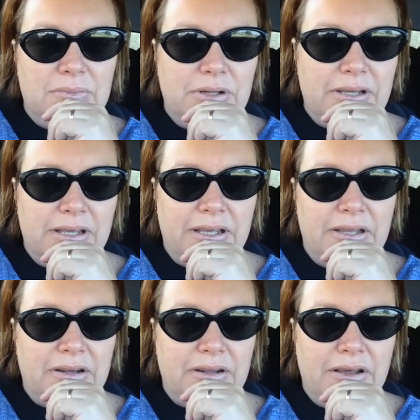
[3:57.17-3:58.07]
working
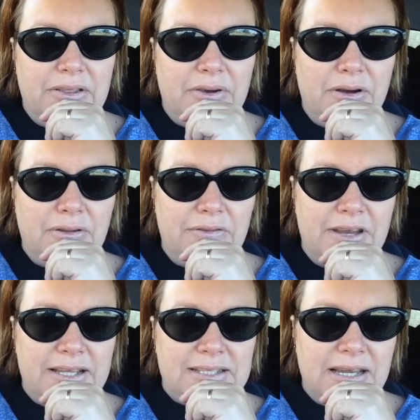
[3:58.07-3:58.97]
you know like the whole of the
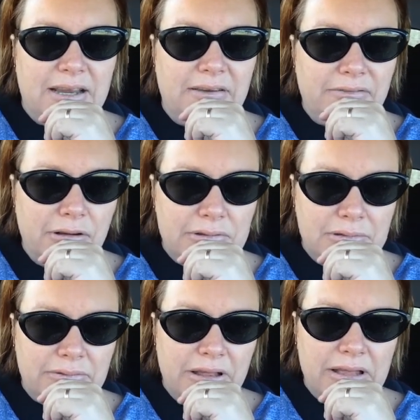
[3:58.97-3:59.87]
next day I've got
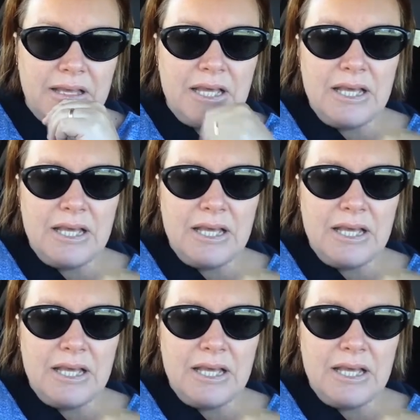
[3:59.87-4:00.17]
sort of like